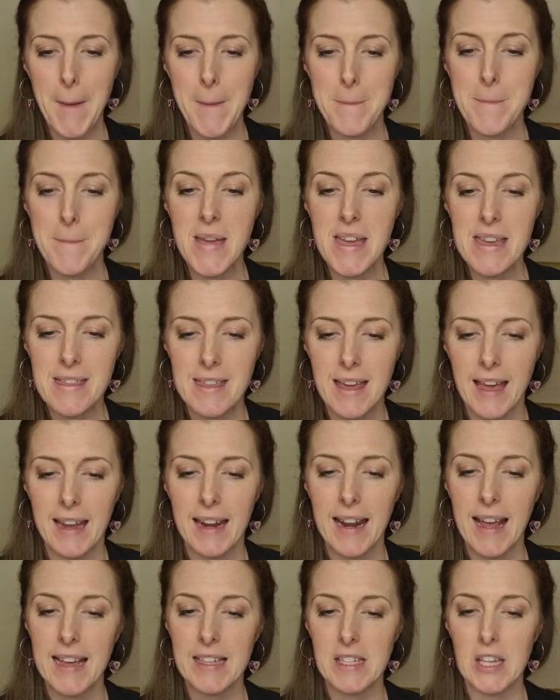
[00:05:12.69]

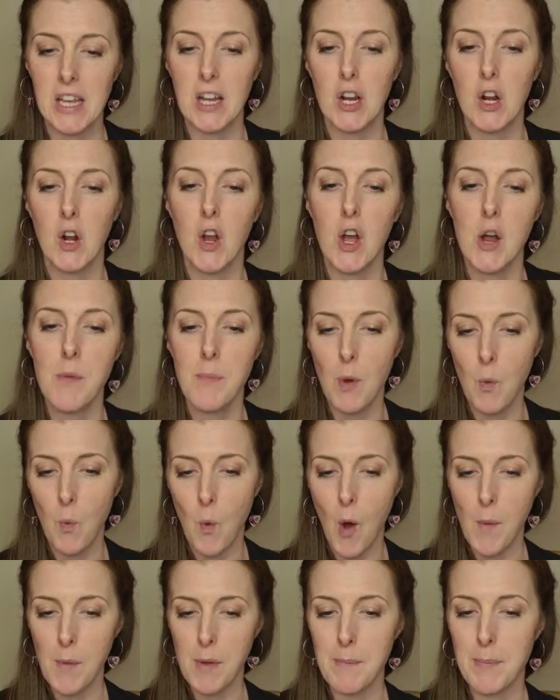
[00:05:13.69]
Methane has a global
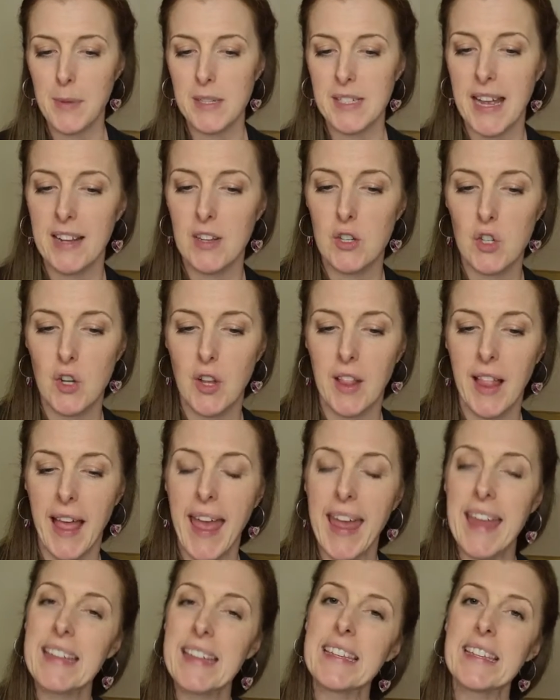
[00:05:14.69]
warming potential
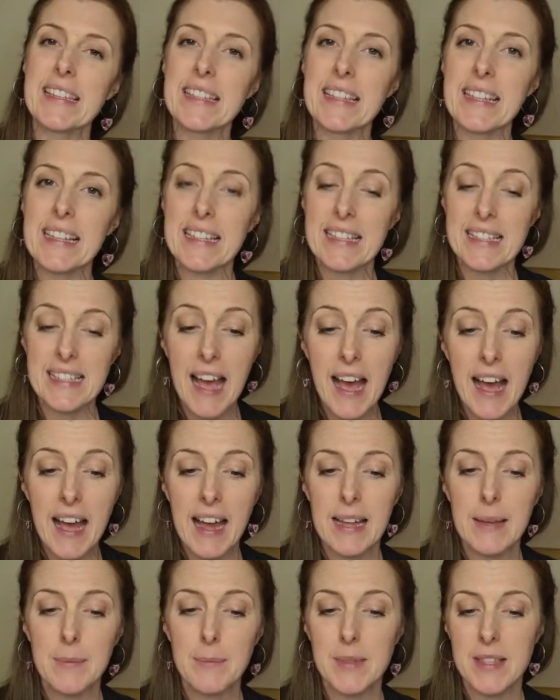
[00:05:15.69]
86
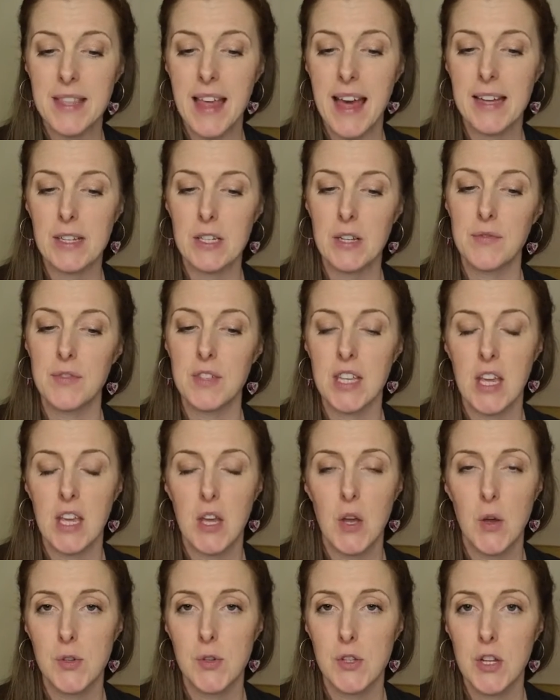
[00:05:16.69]
times that of
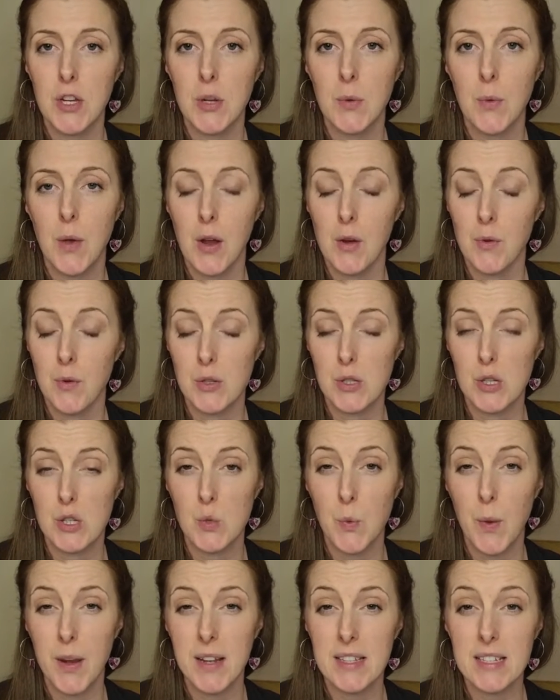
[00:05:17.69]
CO2 across a
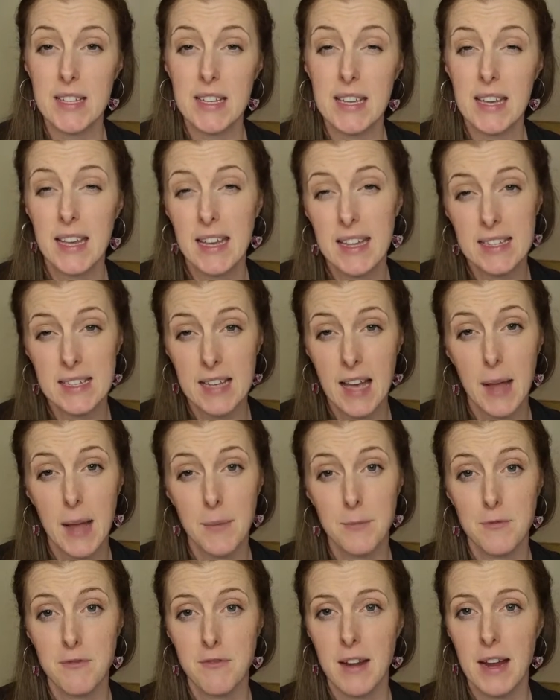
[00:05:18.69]
20-year
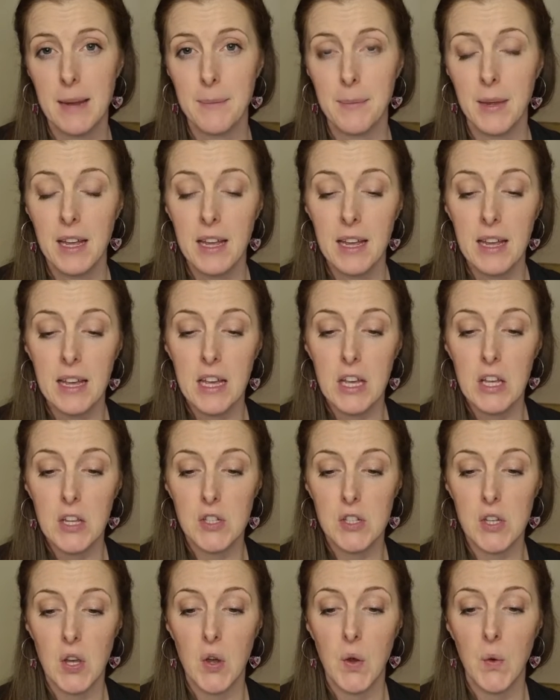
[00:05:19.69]
time frame.
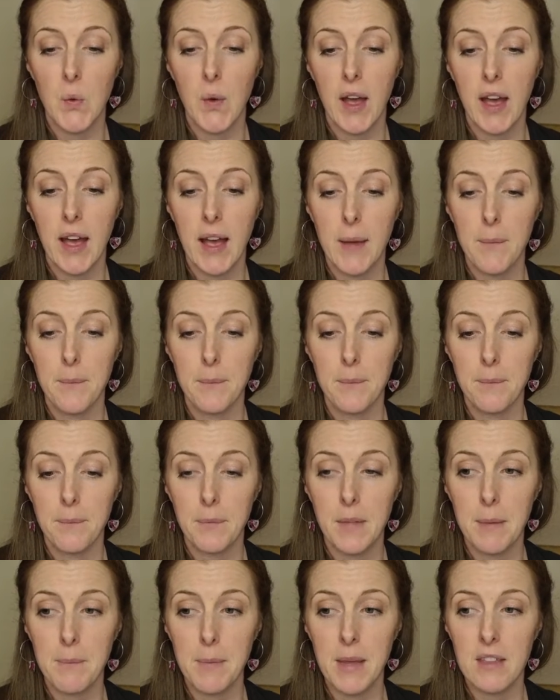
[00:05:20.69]
So
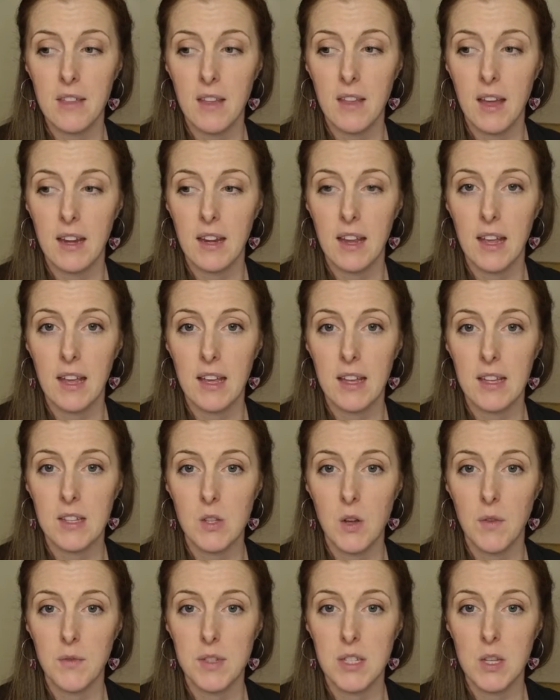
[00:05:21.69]
methane
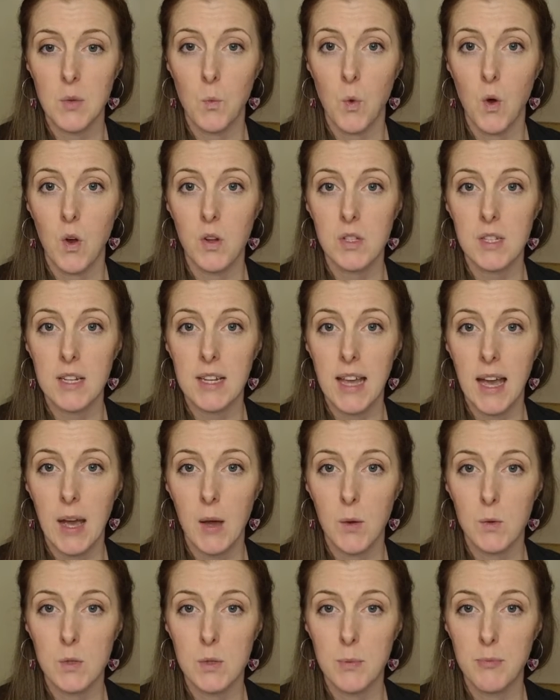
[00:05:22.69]
is obviously what
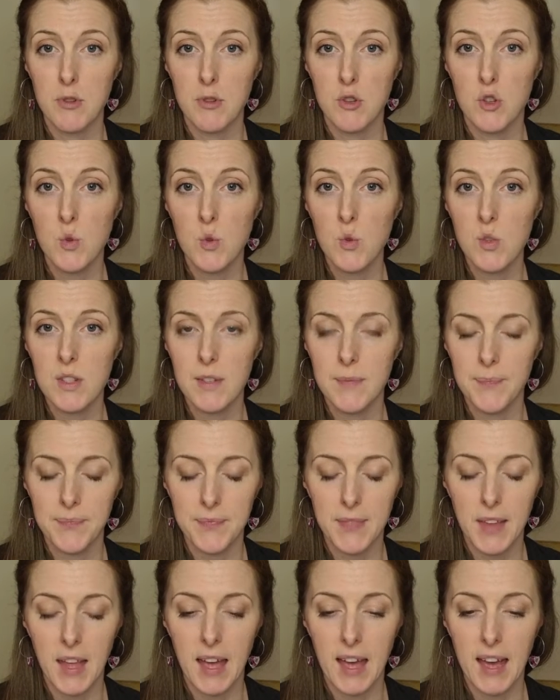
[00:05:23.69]
cows produce,
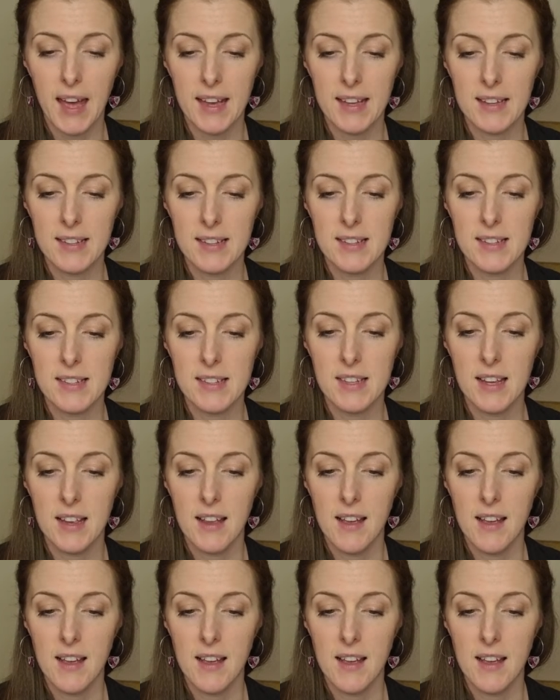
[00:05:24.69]
and